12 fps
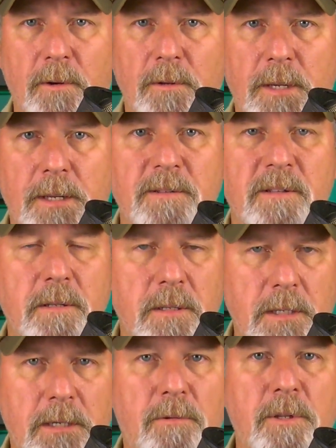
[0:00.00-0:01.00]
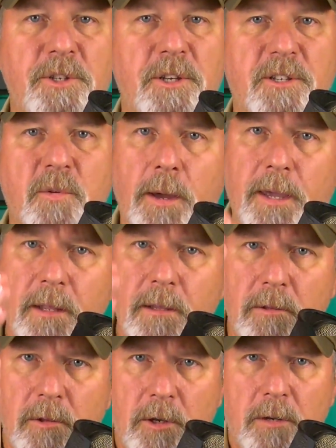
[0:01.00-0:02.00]
It is literally just so I can
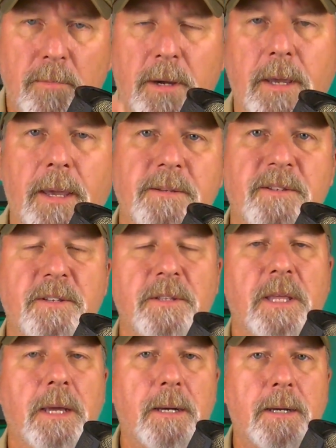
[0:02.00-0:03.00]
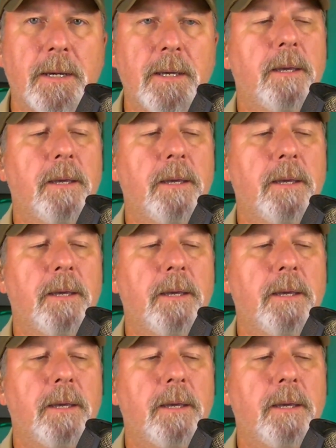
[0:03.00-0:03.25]
look my guests in the eye,